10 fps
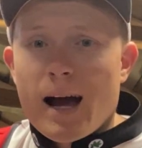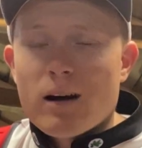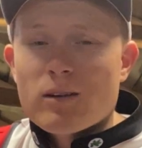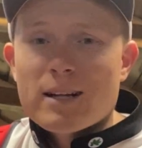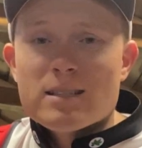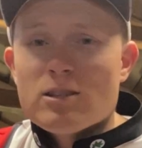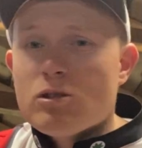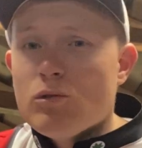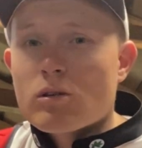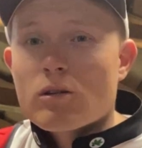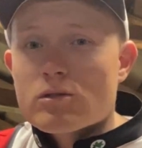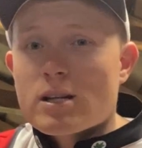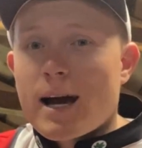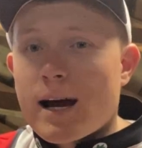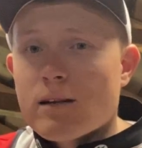I'd say, 2/3
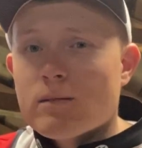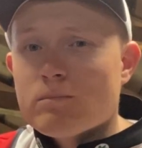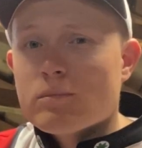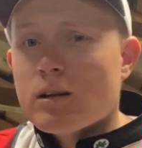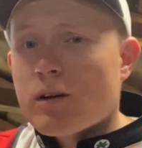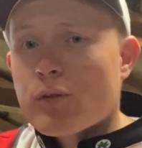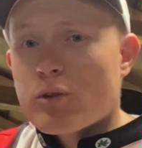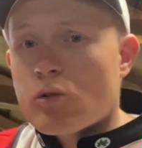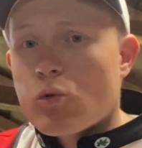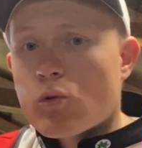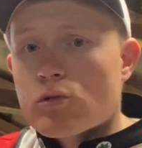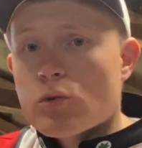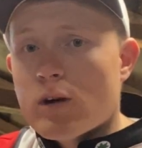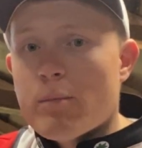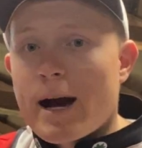to 3/4 the
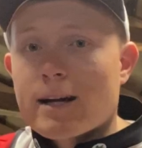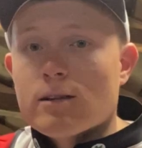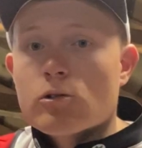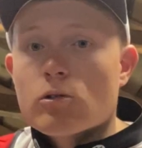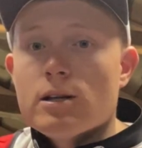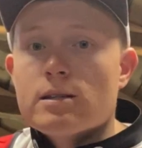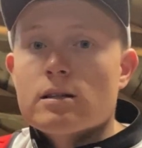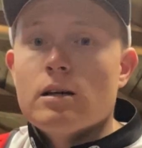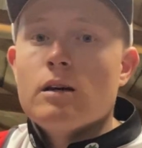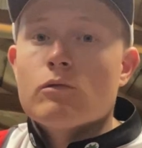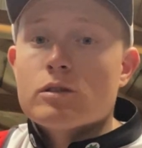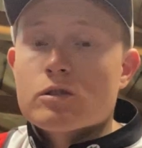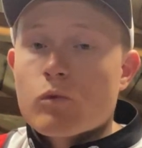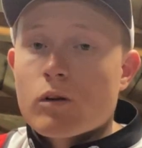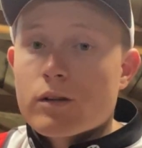way back in creeks, which
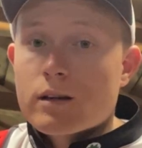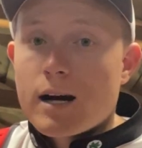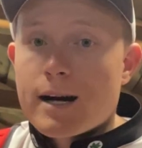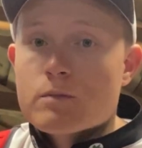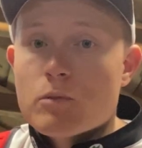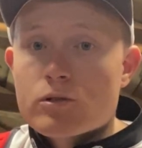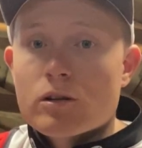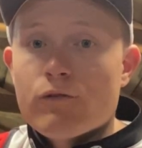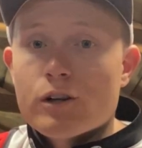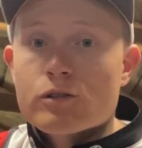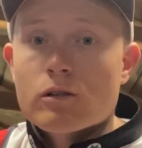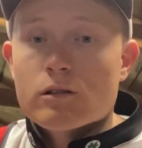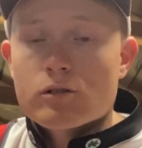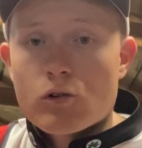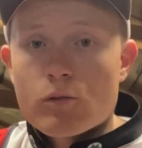is where the guys mostly fished during
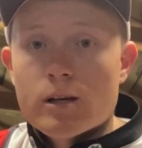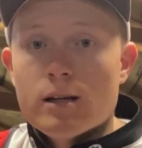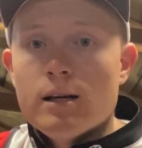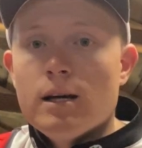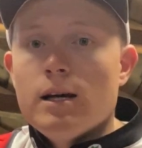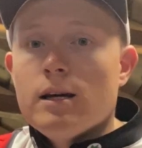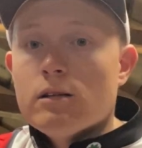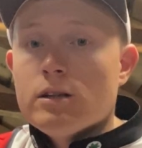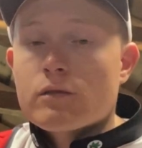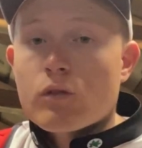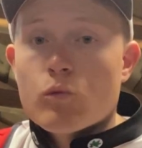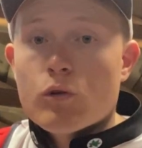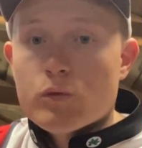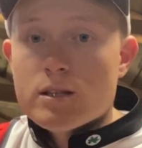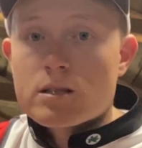the tournament, at least from
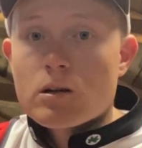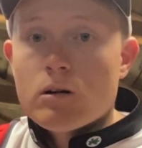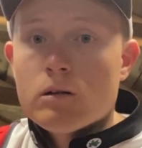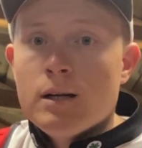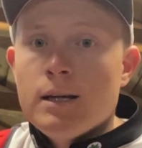what we saw.